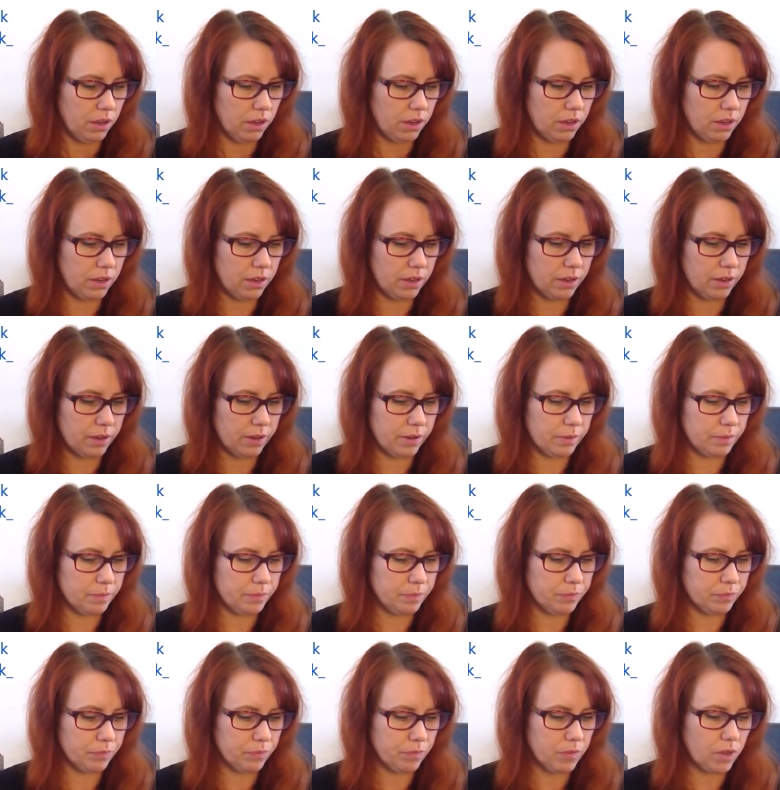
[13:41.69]

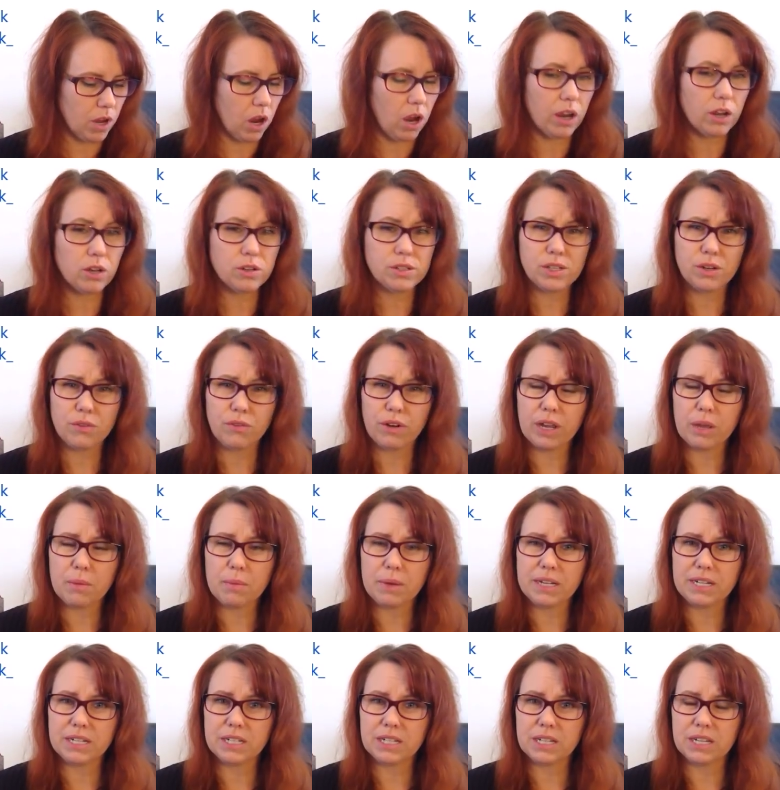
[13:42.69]
I also
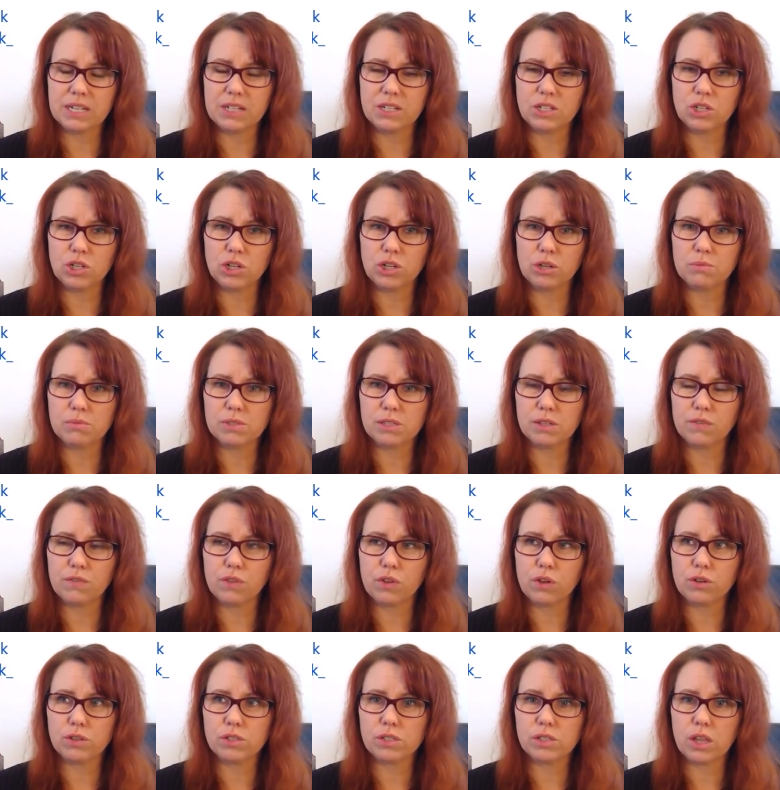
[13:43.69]
recommend in terms of
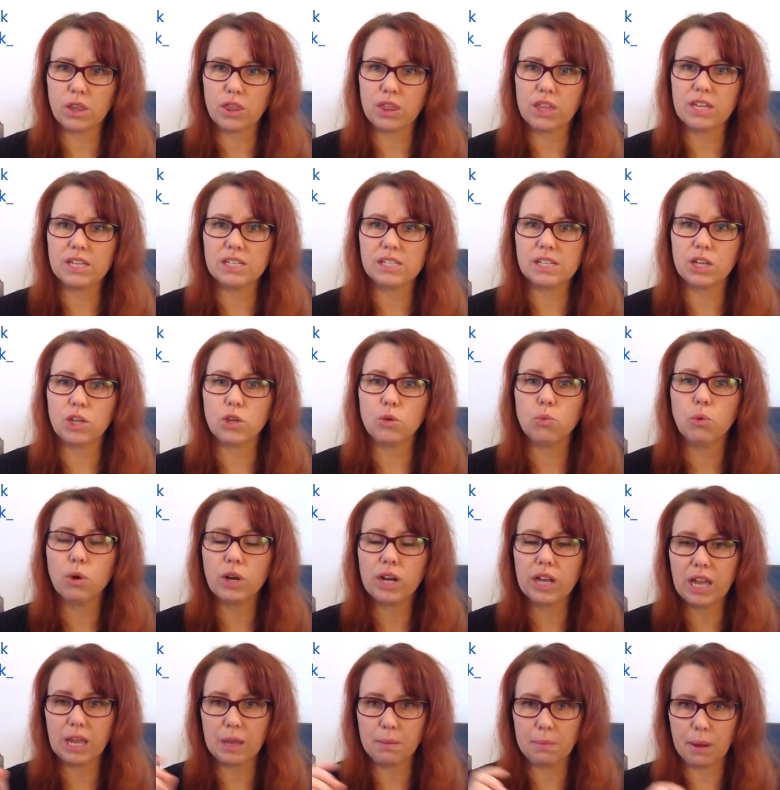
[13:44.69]
those things that you
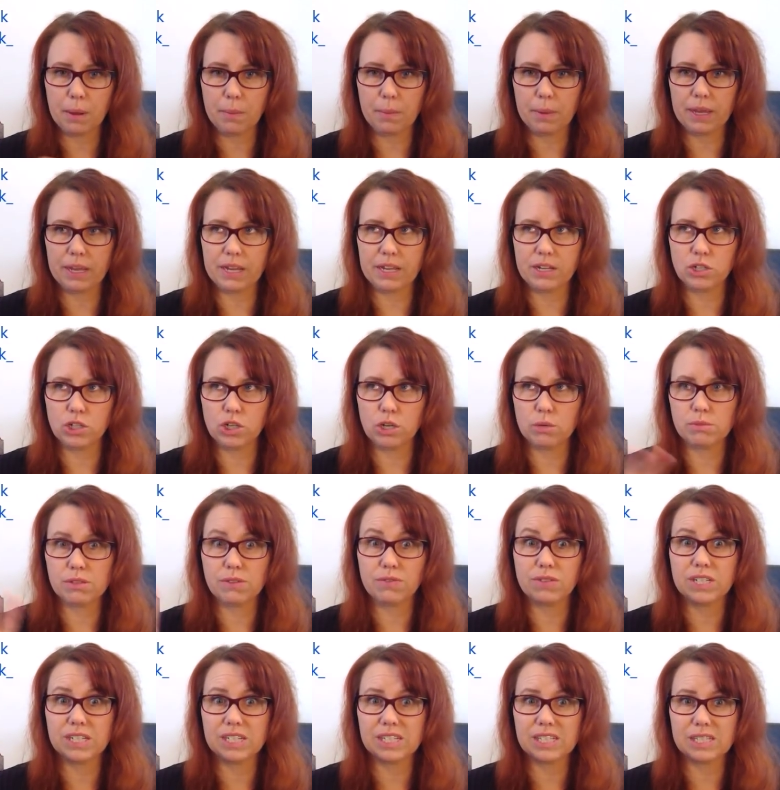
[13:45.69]
want to keep up in terms
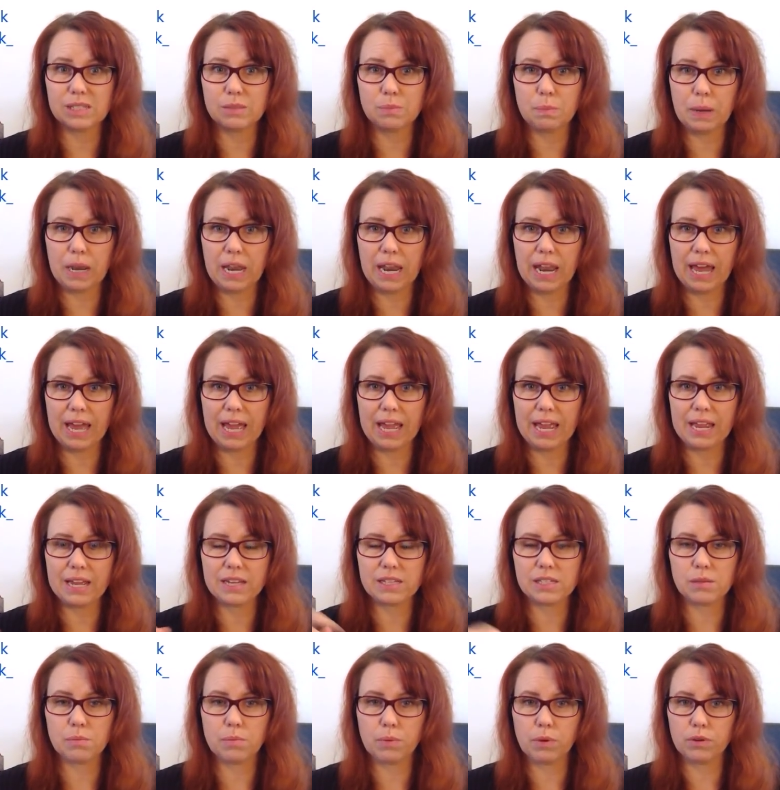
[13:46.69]
of display
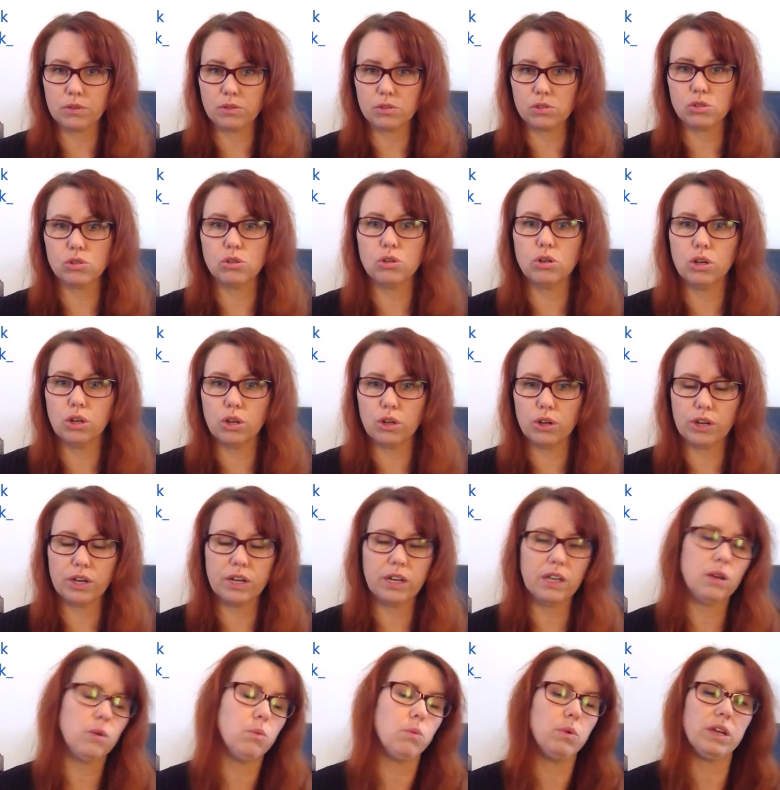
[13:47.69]
as opposed to
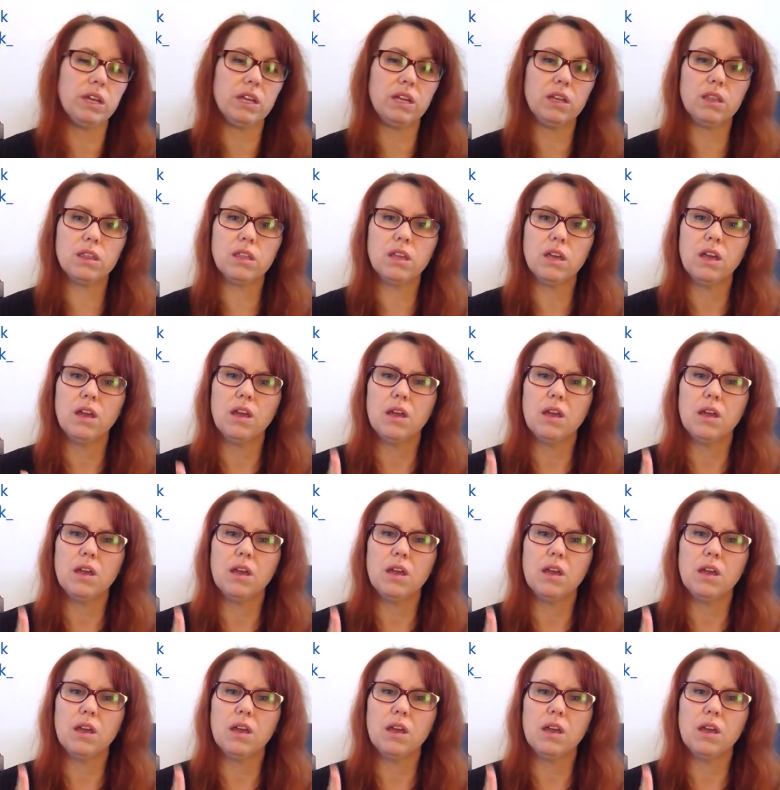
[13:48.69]
learning with,